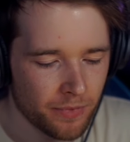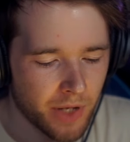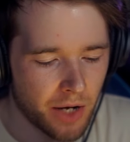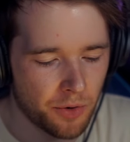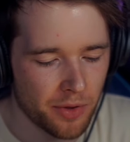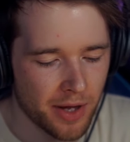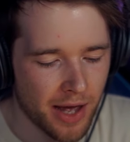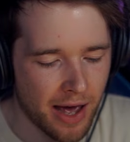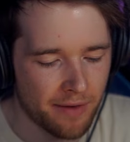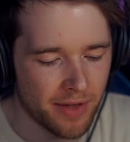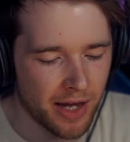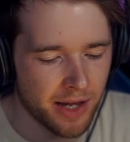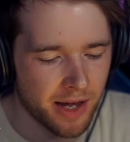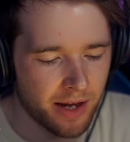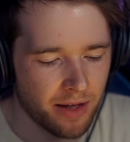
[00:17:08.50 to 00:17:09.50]
I don't think I have
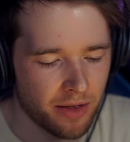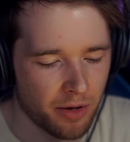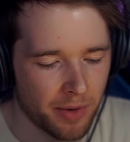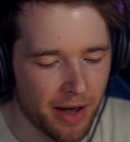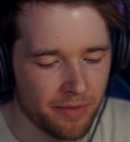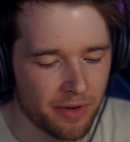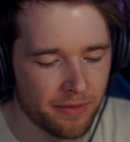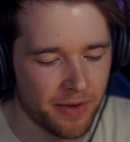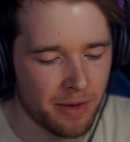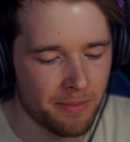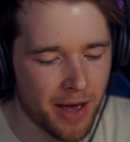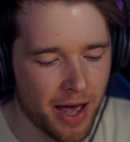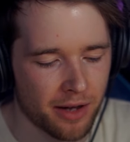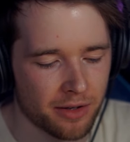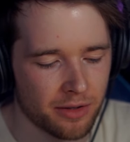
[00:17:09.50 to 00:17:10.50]
that yet either. We have the
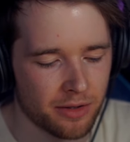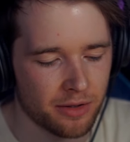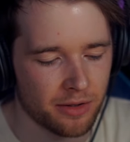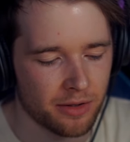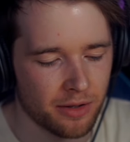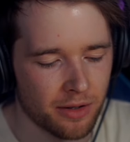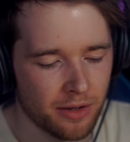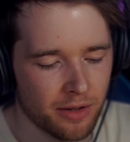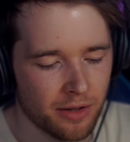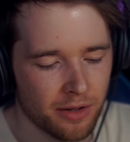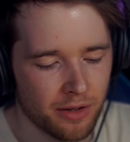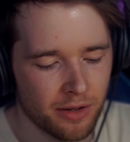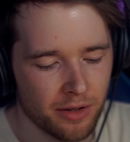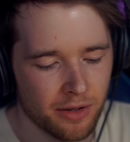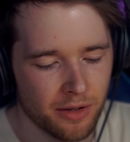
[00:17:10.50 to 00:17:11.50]
VMAX,
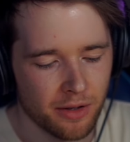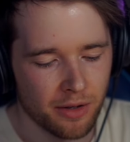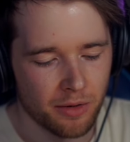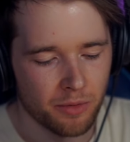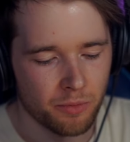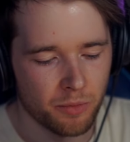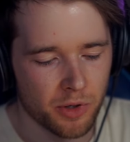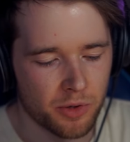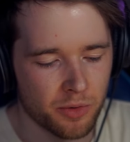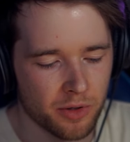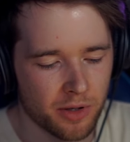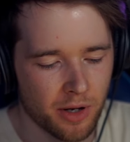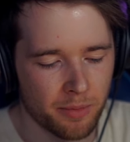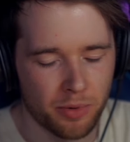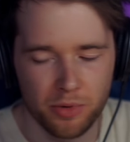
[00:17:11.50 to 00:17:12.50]
which was
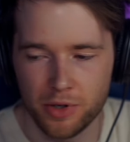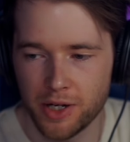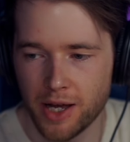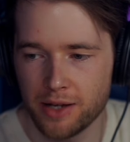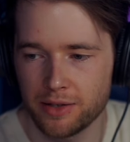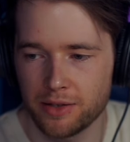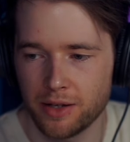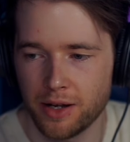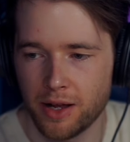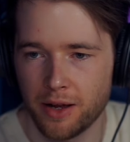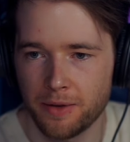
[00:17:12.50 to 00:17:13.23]
uh, pulled yesterday.